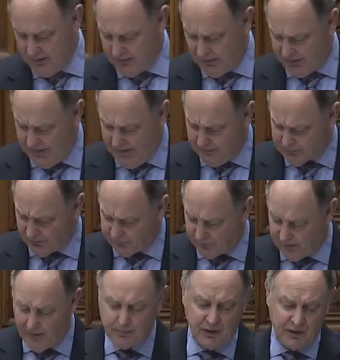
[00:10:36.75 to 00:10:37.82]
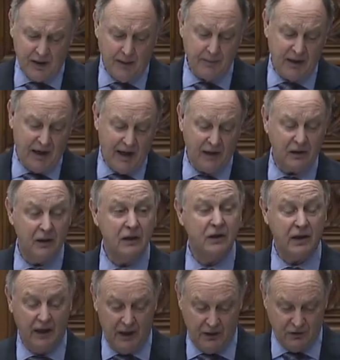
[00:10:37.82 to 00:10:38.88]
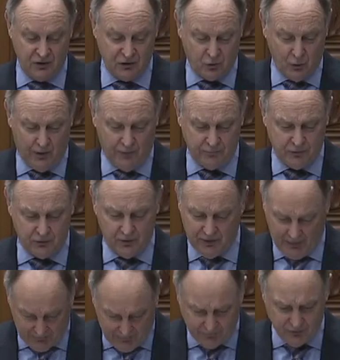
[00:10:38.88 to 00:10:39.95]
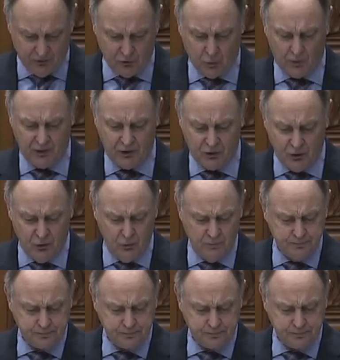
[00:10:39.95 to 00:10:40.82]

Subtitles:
The games are for up-and-coming athletes ages 11 to 22